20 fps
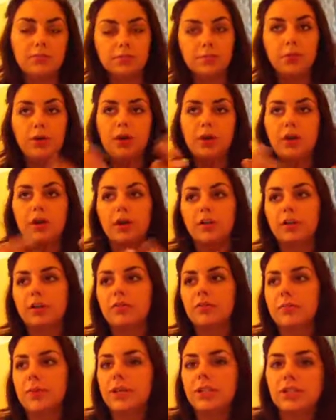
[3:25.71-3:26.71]
put out all our
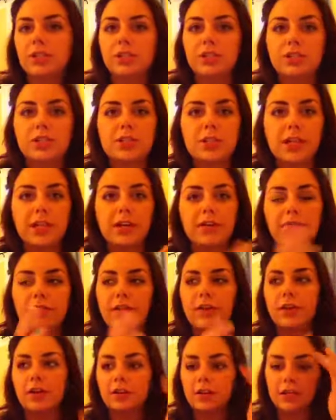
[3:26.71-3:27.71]
information and just like
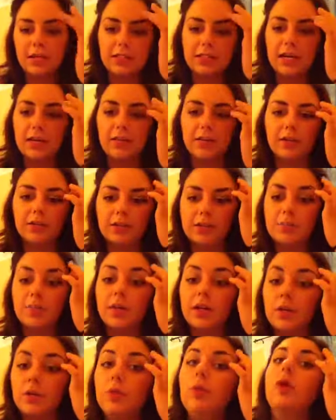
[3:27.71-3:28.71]
figuring things out, and it was
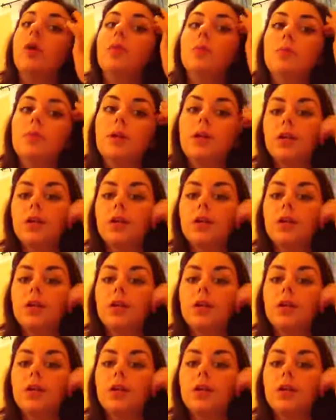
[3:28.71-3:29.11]
pretty cool.